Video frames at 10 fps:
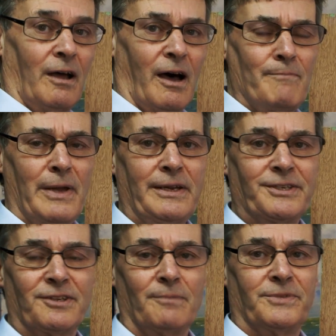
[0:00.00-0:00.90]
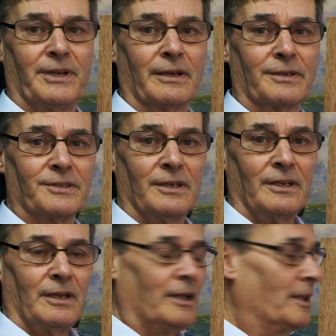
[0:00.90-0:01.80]
on many subjects,
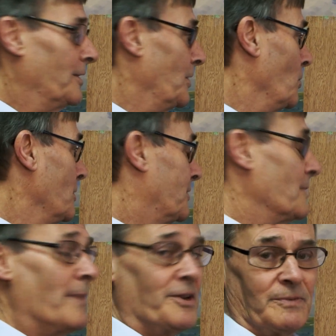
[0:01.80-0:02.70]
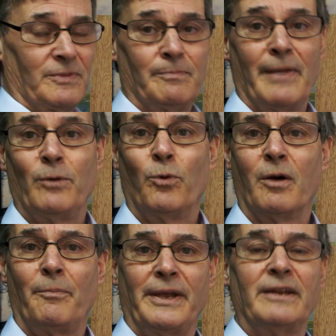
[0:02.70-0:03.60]
the unit of measurement may
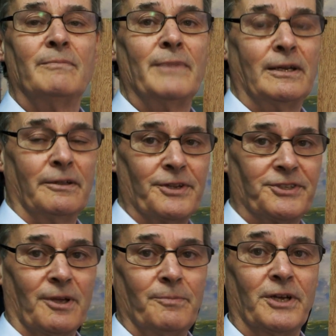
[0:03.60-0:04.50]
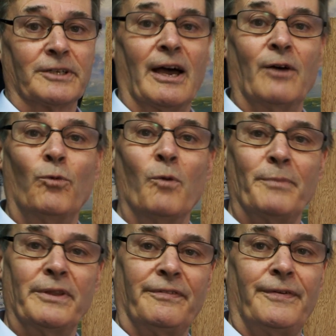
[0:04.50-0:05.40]
well be in the middle of the subject and won't
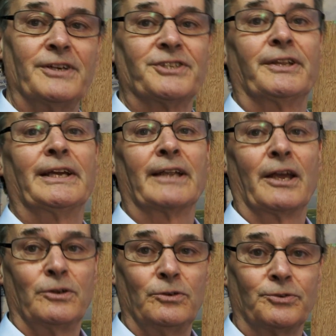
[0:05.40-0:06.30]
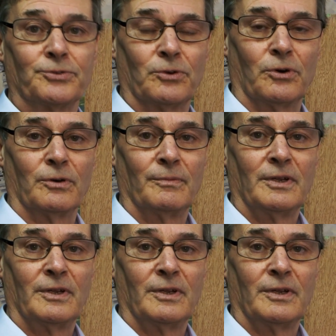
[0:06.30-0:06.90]
be the first thing that you draw.